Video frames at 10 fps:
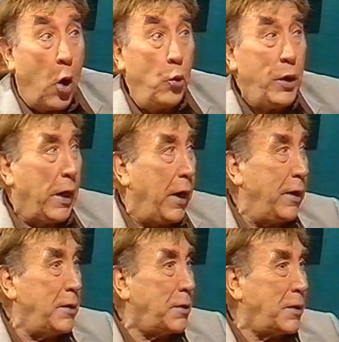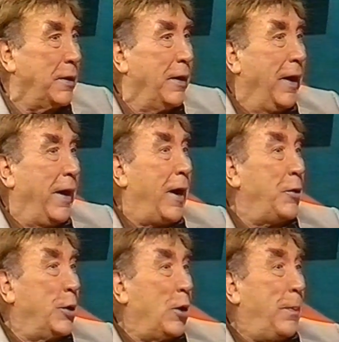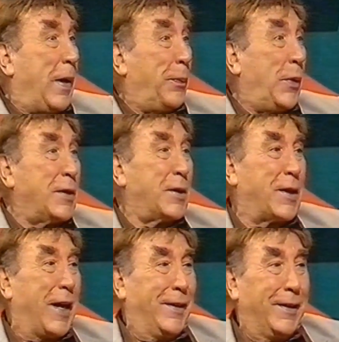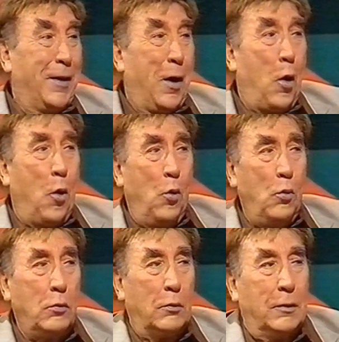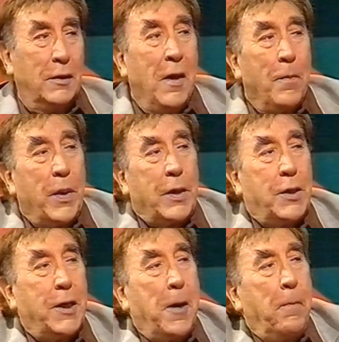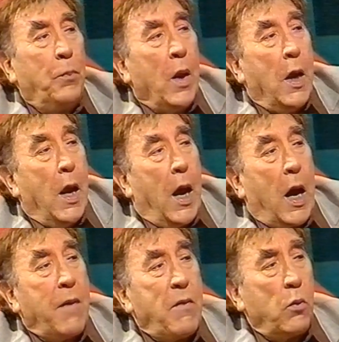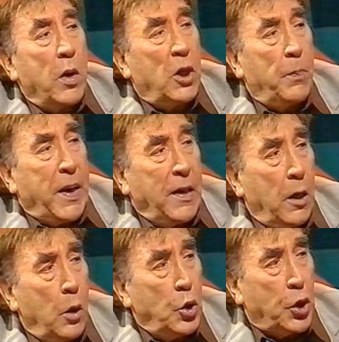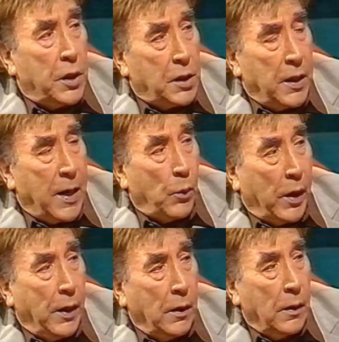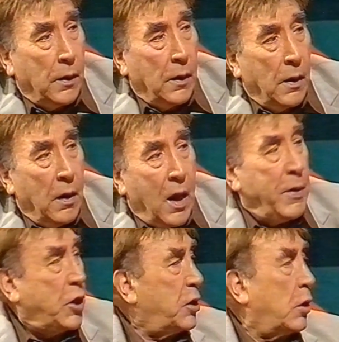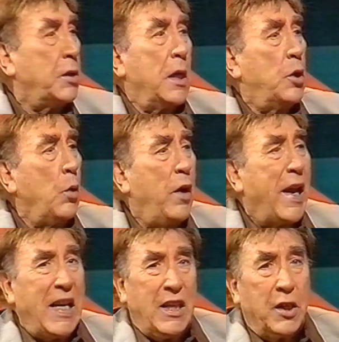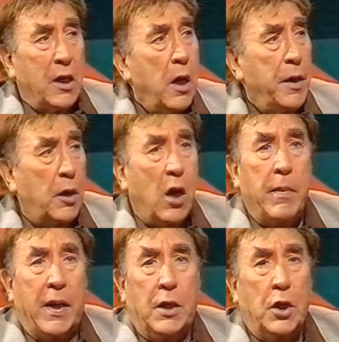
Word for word: Oh, yes. How do you go about this then? Oh. But um, I've never wanted to be an illusionist in that way. Mm. I mean, just because they're too lazy to learn a comic